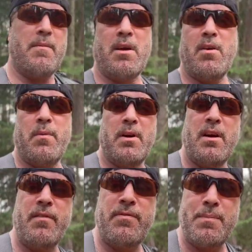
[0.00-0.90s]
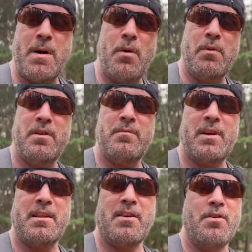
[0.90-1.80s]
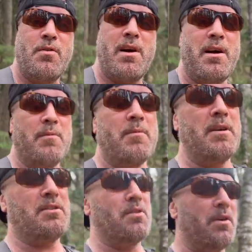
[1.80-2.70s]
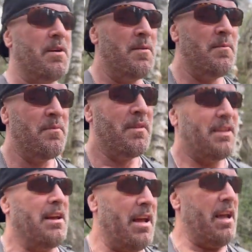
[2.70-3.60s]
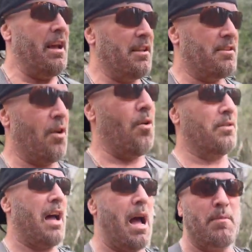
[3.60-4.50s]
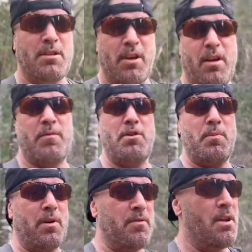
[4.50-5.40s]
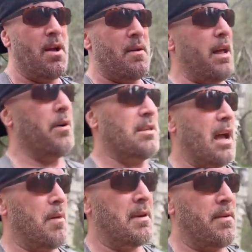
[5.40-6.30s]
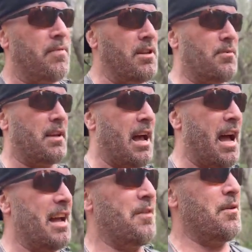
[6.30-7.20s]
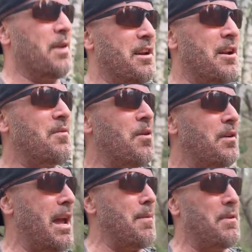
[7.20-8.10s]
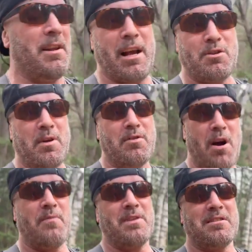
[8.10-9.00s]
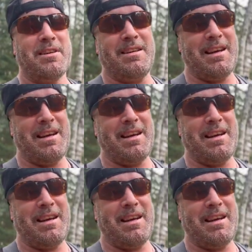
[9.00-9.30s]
I'm like, oh, well, you're going to flip out when, you, when I tell you who I am or my story. And the whole time he's like, I'm super nervous. Anyways, I became friends with a guy and we ended up going camping the next week, trout fishing.